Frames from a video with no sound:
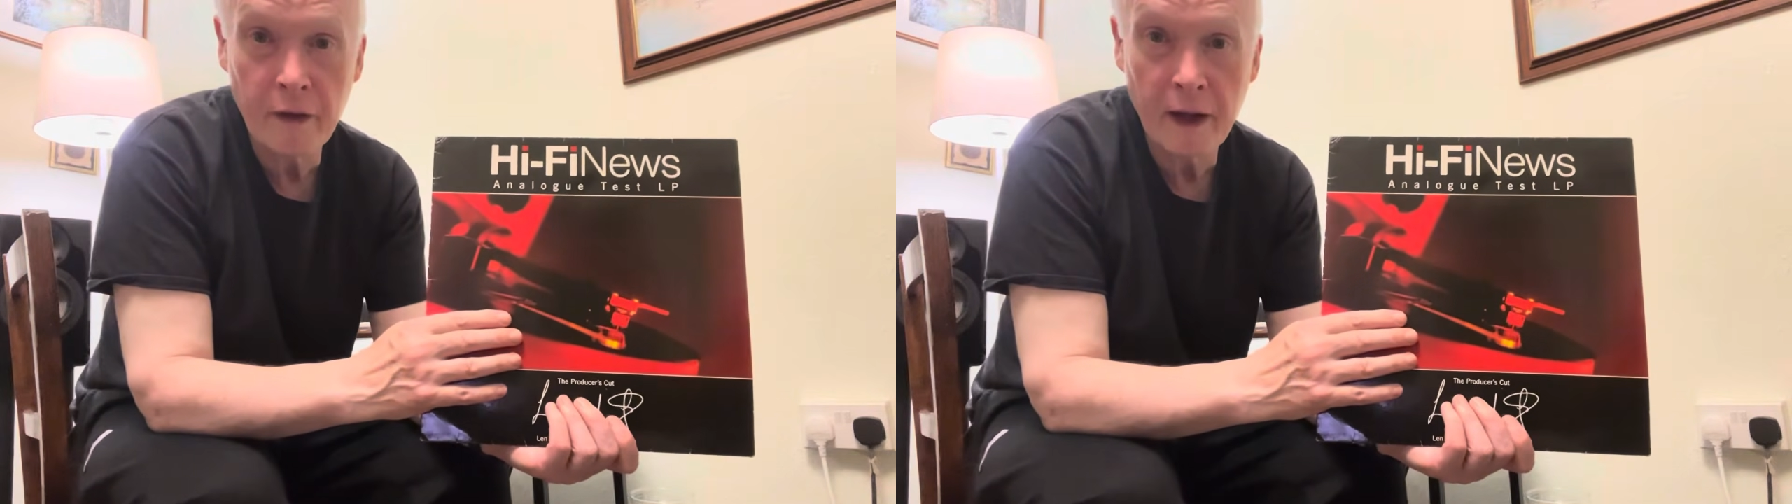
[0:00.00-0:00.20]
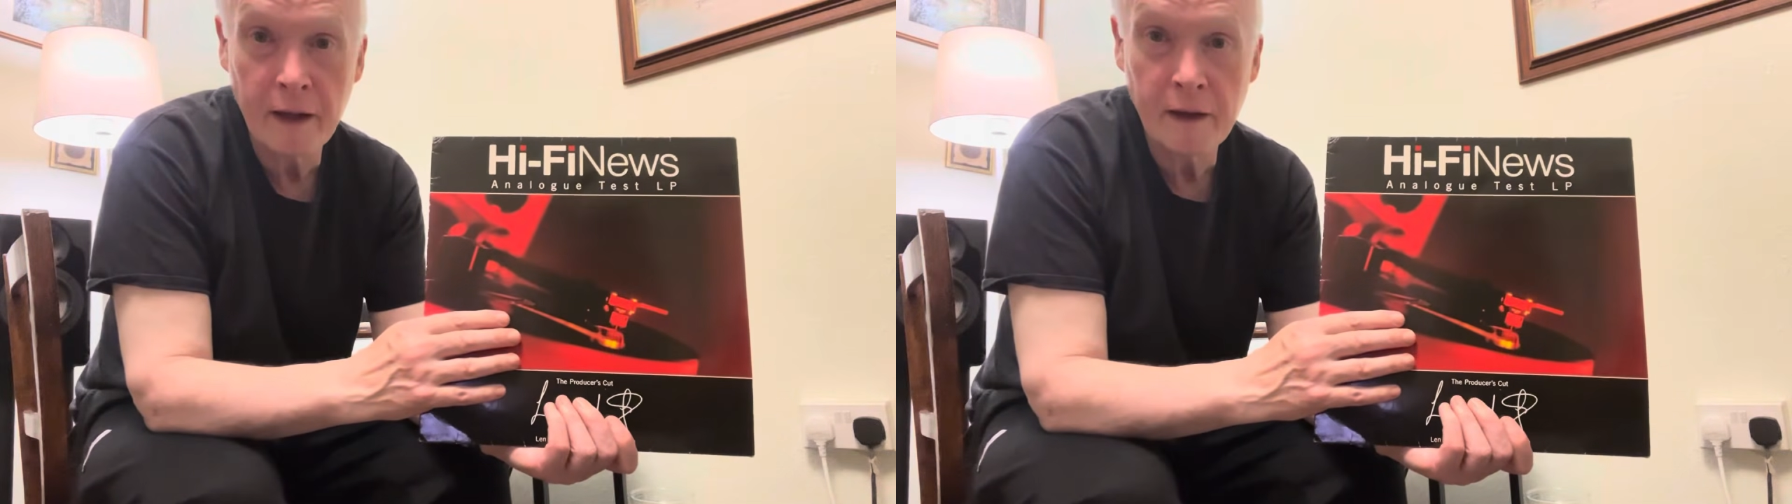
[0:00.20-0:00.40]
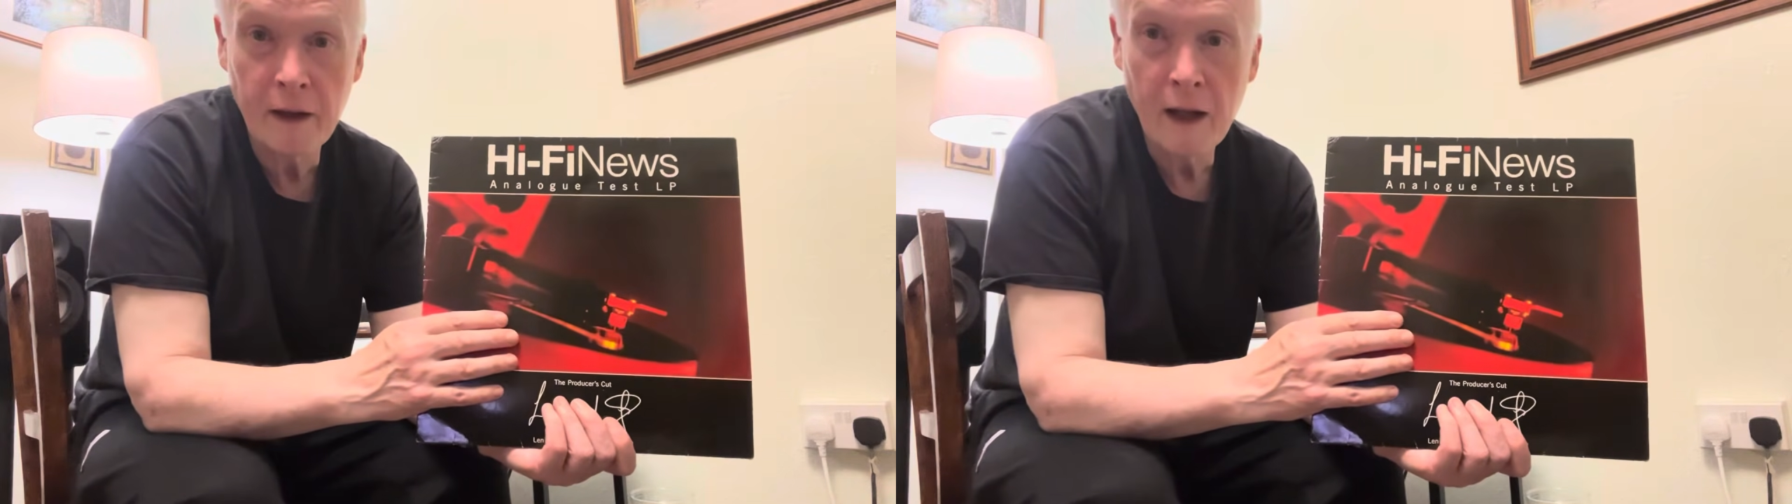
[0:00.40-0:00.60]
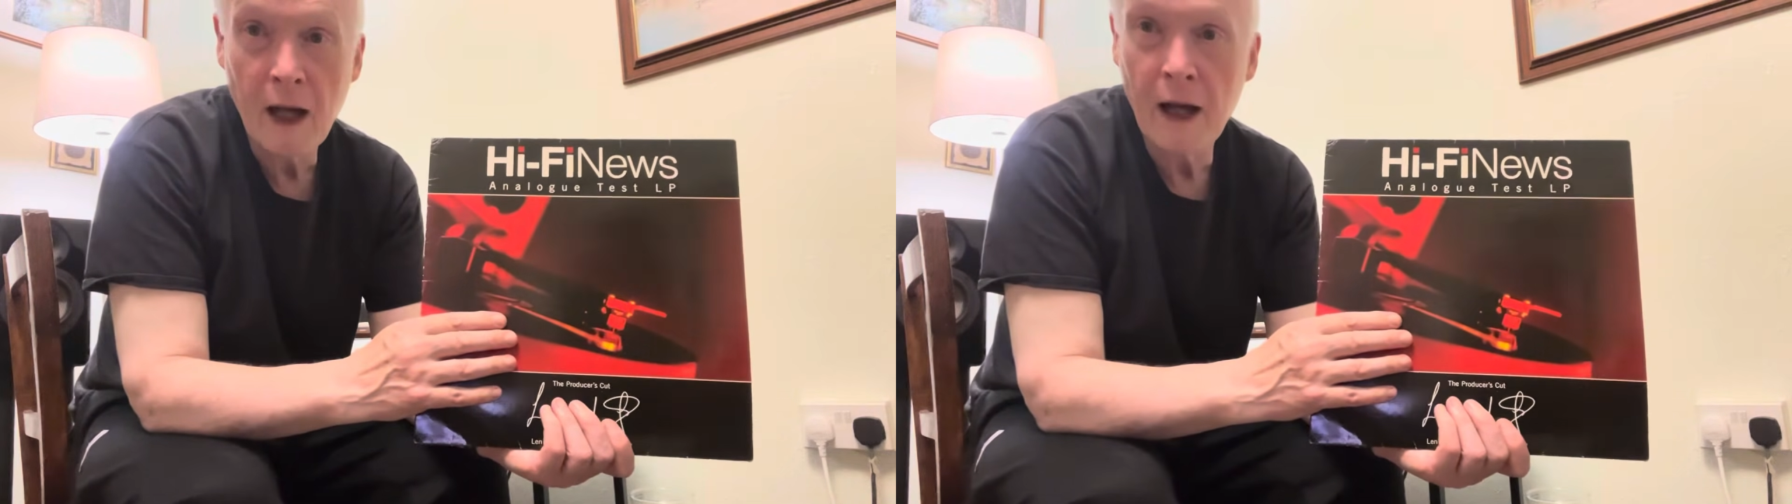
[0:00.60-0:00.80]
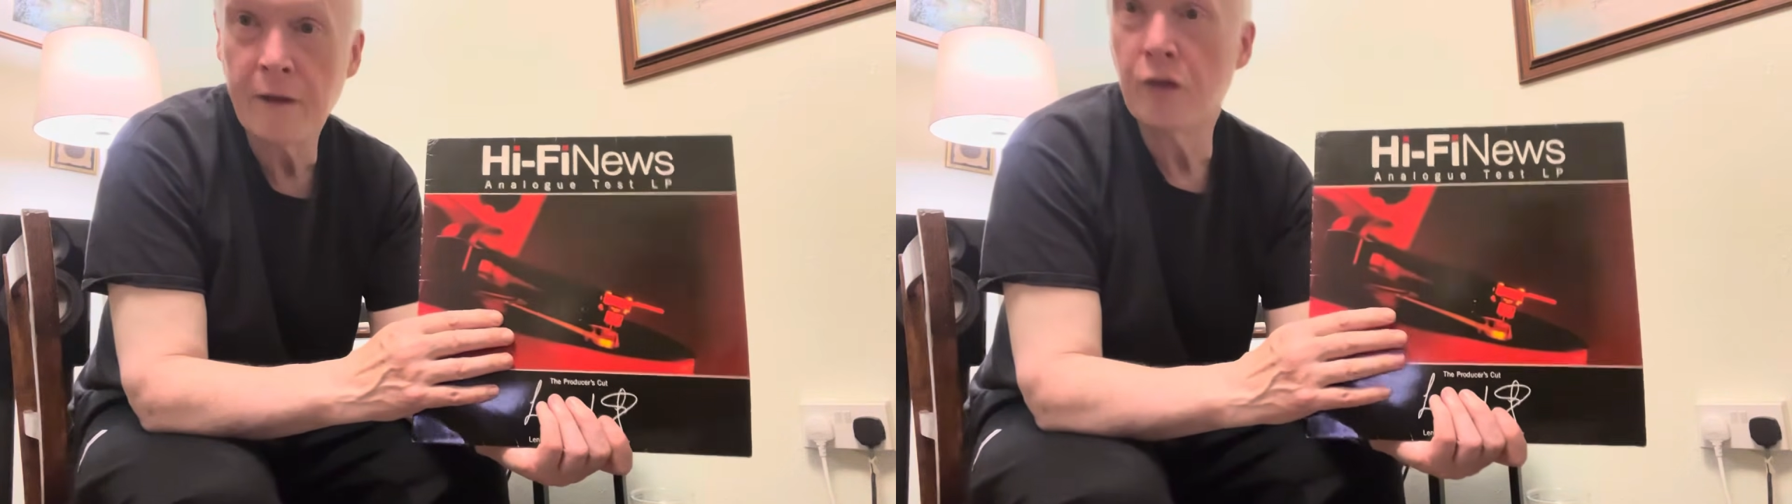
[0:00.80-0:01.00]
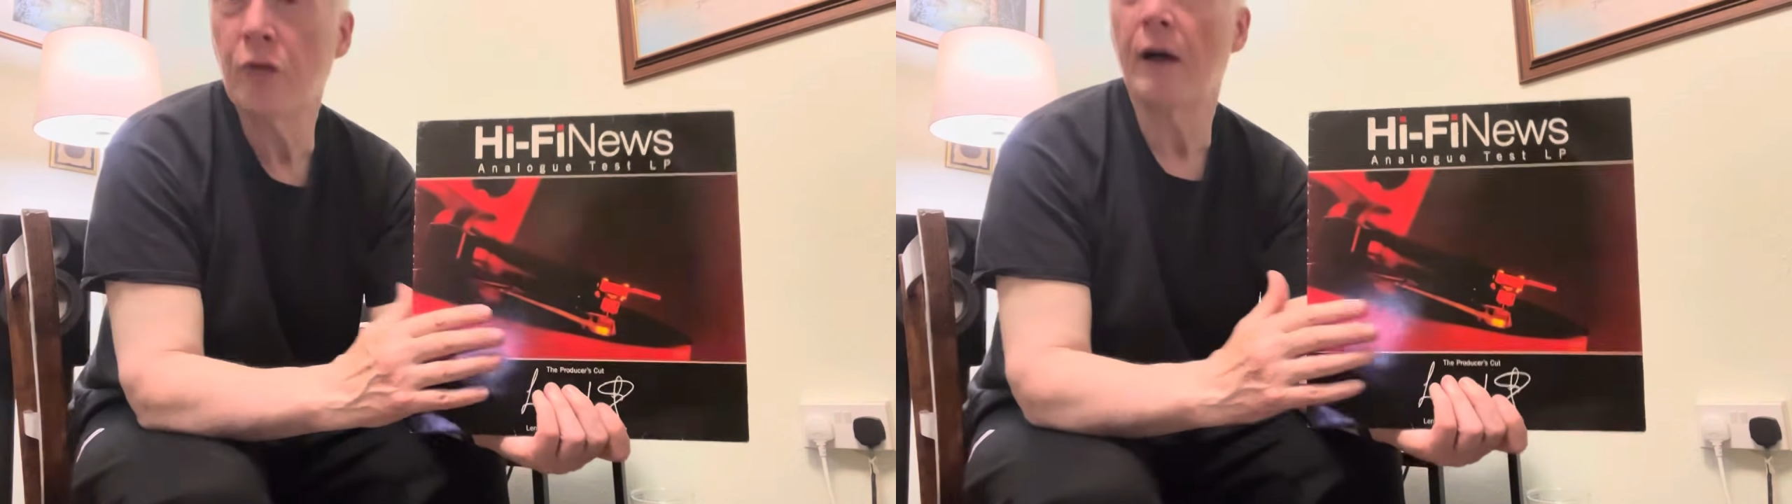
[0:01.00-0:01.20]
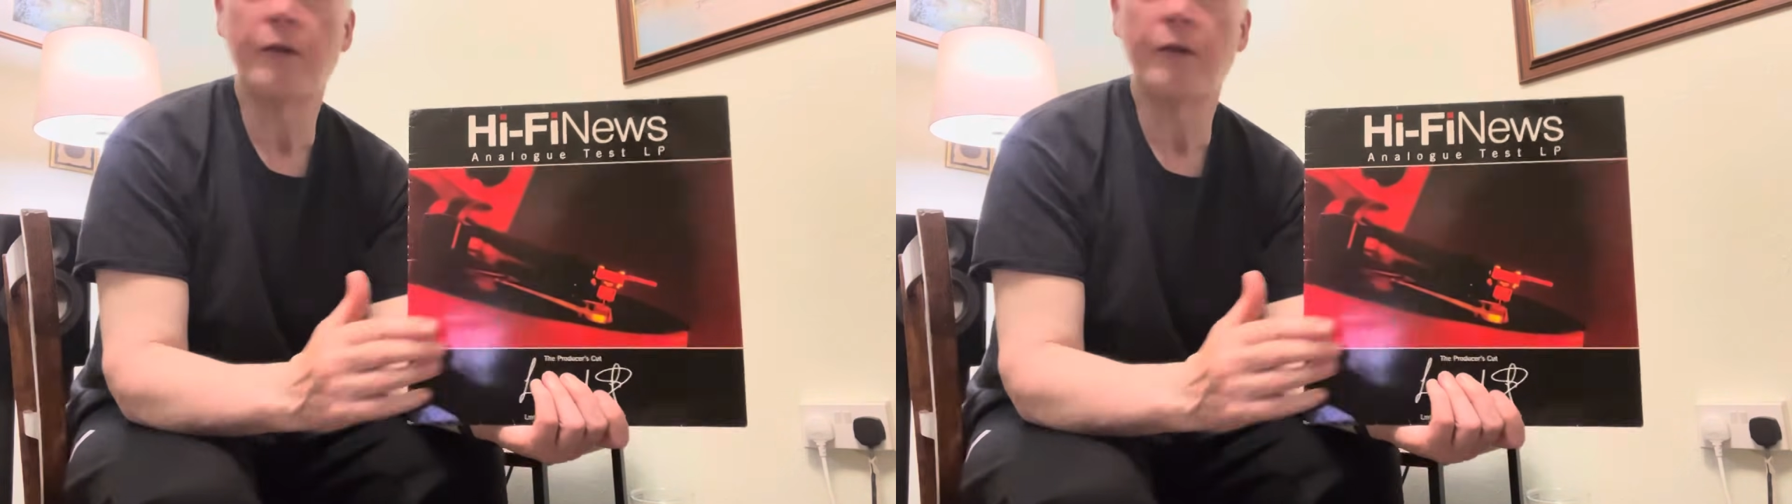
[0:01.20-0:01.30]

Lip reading: Then I do have